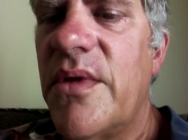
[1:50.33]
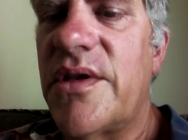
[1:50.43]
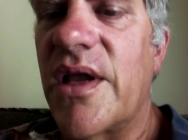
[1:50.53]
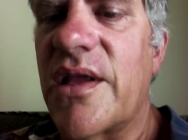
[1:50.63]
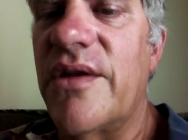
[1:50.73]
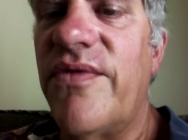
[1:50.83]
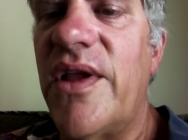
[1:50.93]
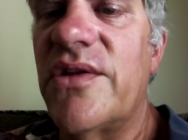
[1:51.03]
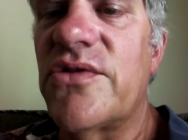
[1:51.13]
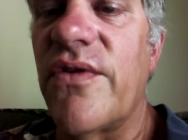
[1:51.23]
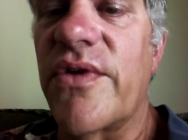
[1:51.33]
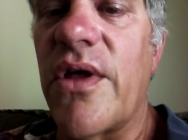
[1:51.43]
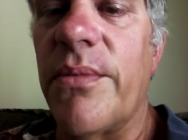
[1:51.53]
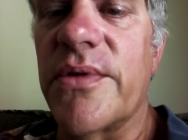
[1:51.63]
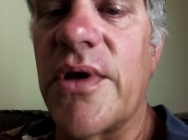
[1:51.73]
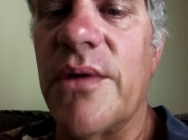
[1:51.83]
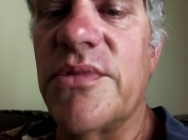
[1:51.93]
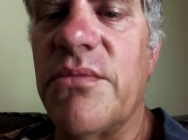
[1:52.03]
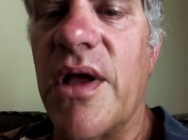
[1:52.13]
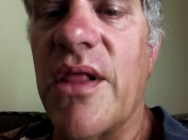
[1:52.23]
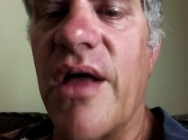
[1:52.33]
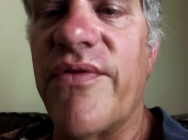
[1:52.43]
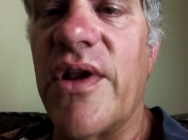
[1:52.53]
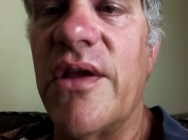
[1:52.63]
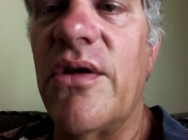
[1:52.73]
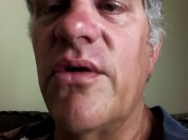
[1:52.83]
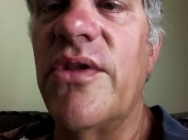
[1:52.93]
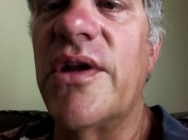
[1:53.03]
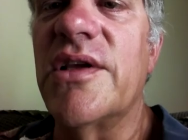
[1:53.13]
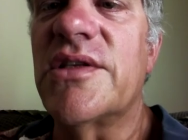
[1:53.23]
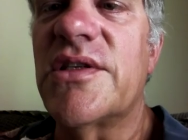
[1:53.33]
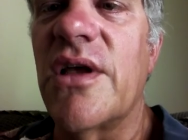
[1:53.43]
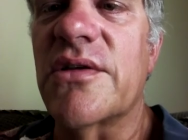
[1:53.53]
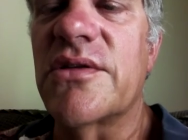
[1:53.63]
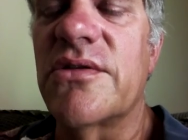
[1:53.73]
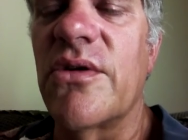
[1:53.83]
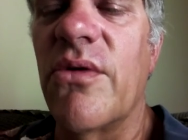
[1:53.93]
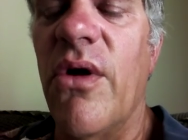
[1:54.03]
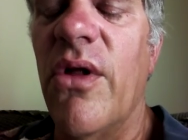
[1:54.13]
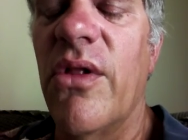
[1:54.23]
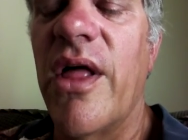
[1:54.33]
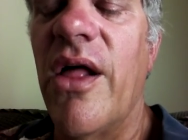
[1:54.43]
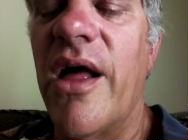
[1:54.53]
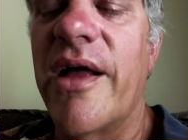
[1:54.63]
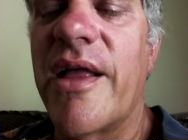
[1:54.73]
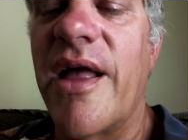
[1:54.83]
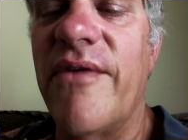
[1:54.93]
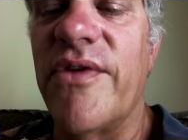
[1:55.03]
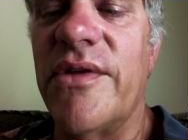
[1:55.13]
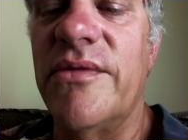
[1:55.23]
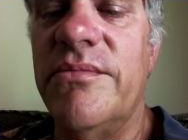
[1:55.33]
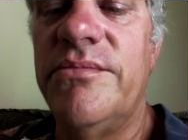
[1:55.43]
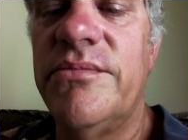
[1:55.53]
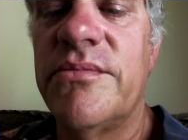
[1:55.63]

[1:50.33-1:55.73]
been taken advantage of a couple times in my life, and I know that it sucks, though all I haven't.